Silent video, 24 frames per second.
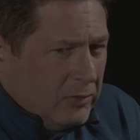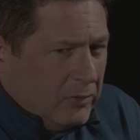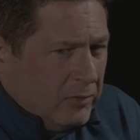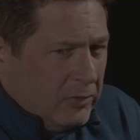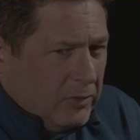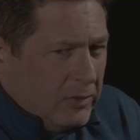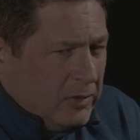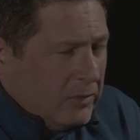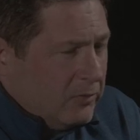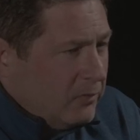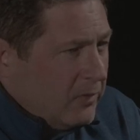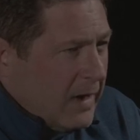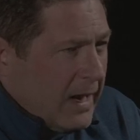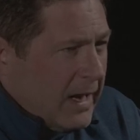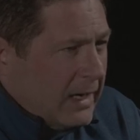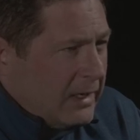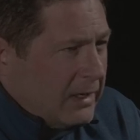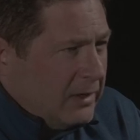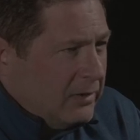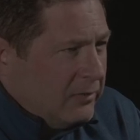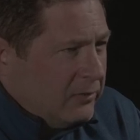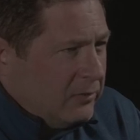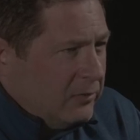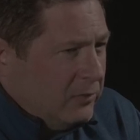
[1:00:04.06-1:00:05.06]
you know the
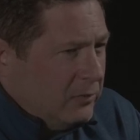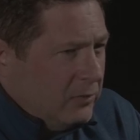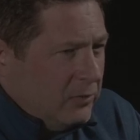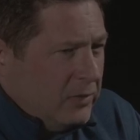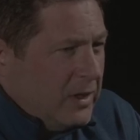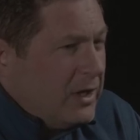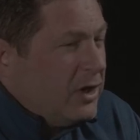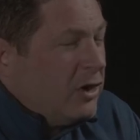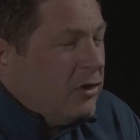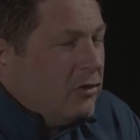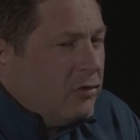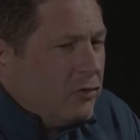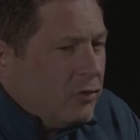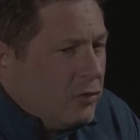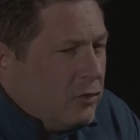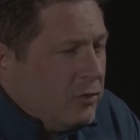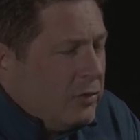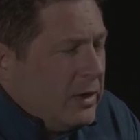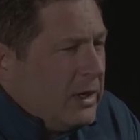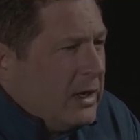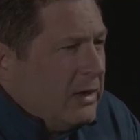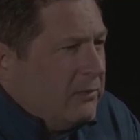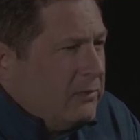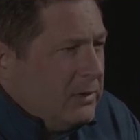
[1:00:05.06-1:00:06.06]
rackets you know they
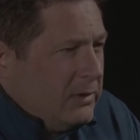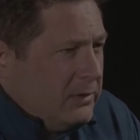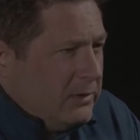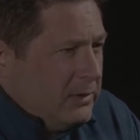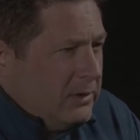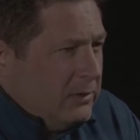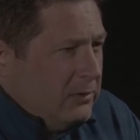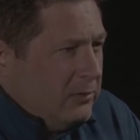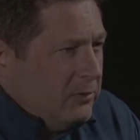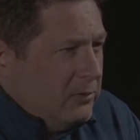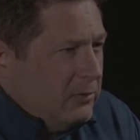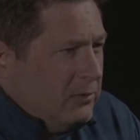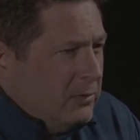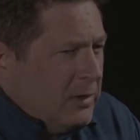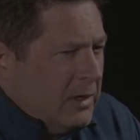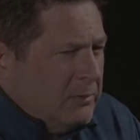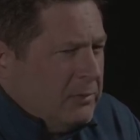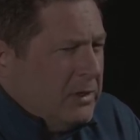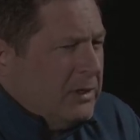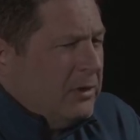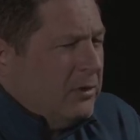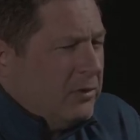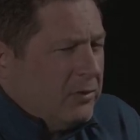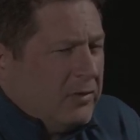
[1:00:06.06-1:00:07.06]
controlled everything dude
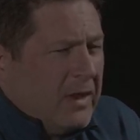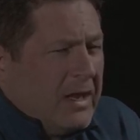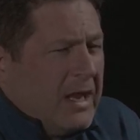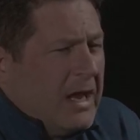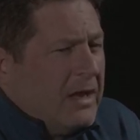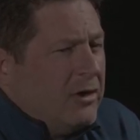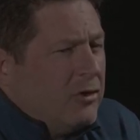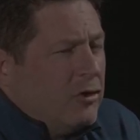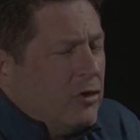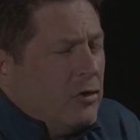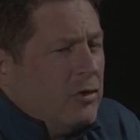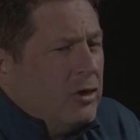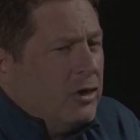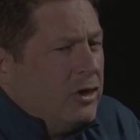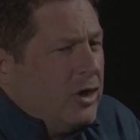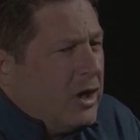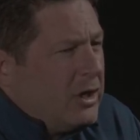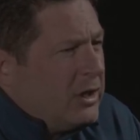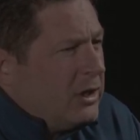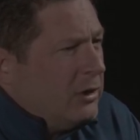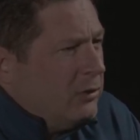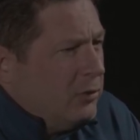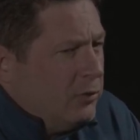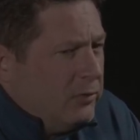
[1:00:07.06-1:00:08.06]
i mean look they had to go to
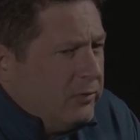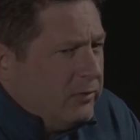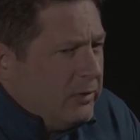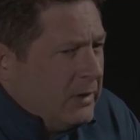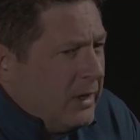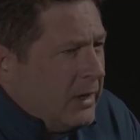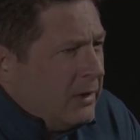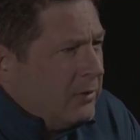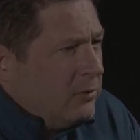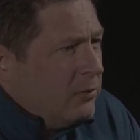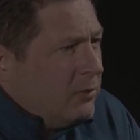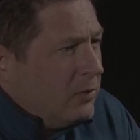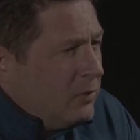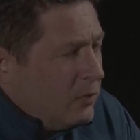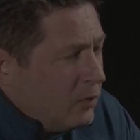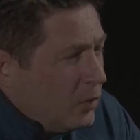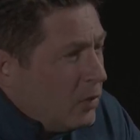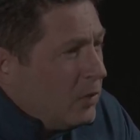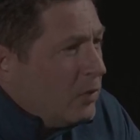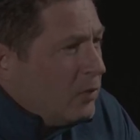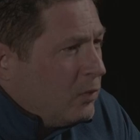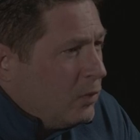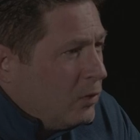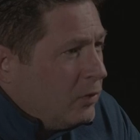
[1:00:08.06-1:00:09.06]
lucky luciano
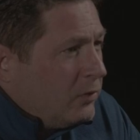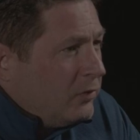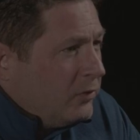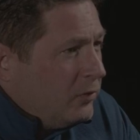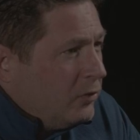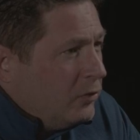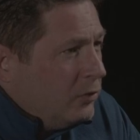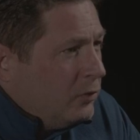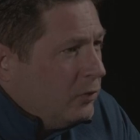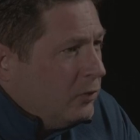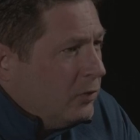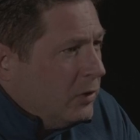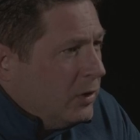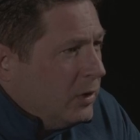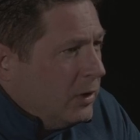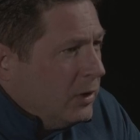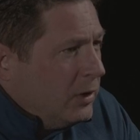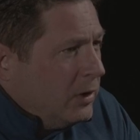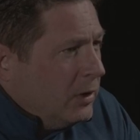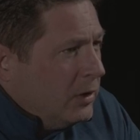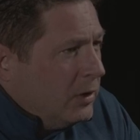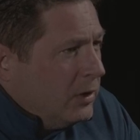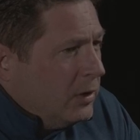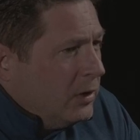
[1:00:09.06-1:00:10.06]
in world war ii
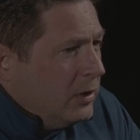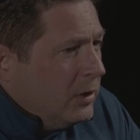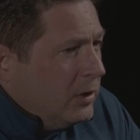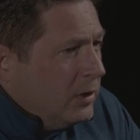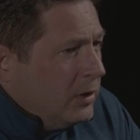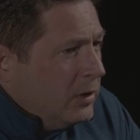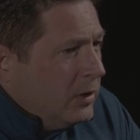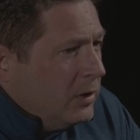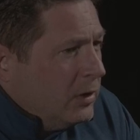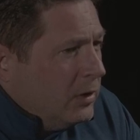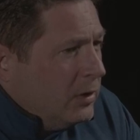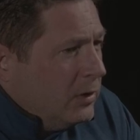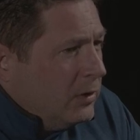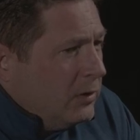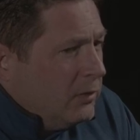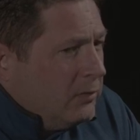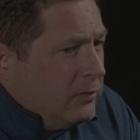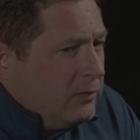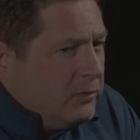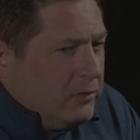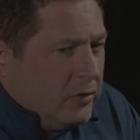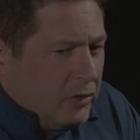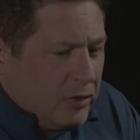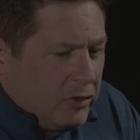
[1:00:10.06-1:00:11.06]

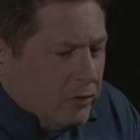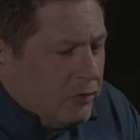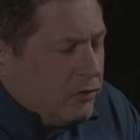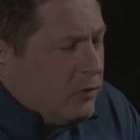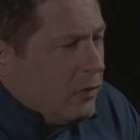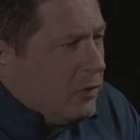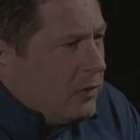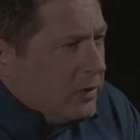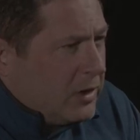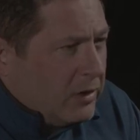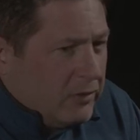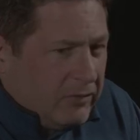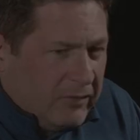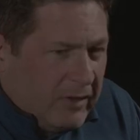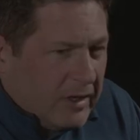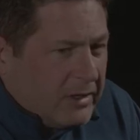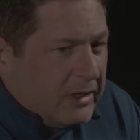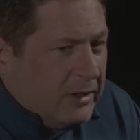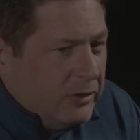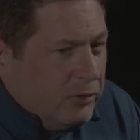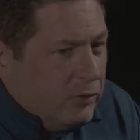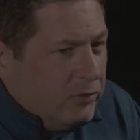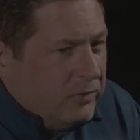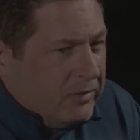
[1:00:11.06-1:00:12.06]
to control because
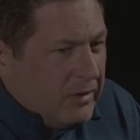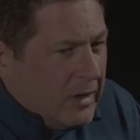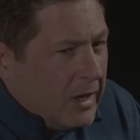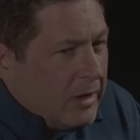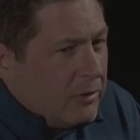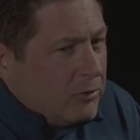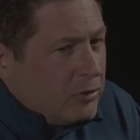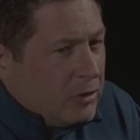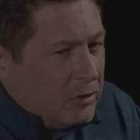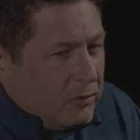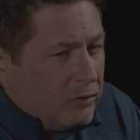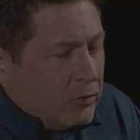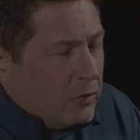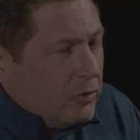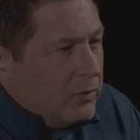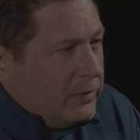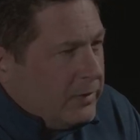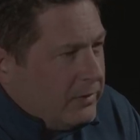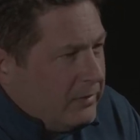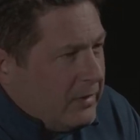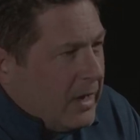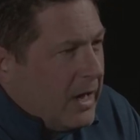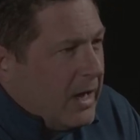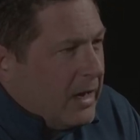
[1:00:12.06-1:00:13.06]
Lucky Luciano
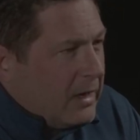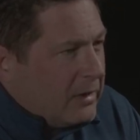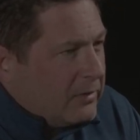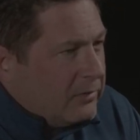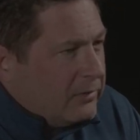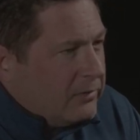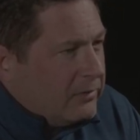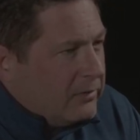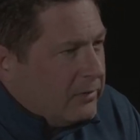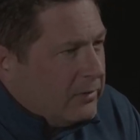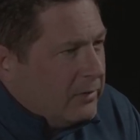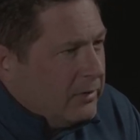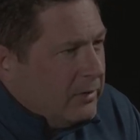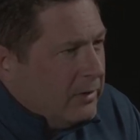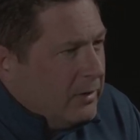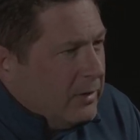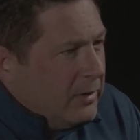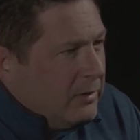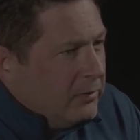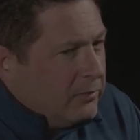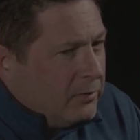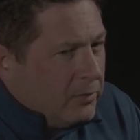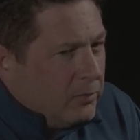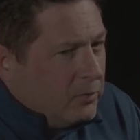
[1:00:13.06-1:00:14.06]
controlled the docks.
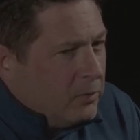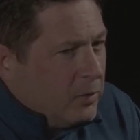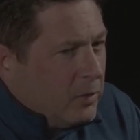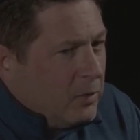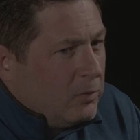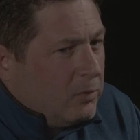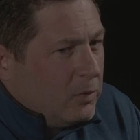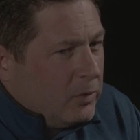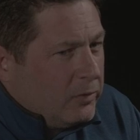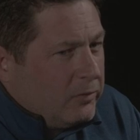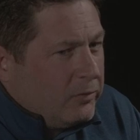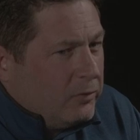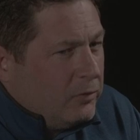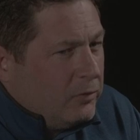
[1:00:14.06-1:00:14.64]
So in World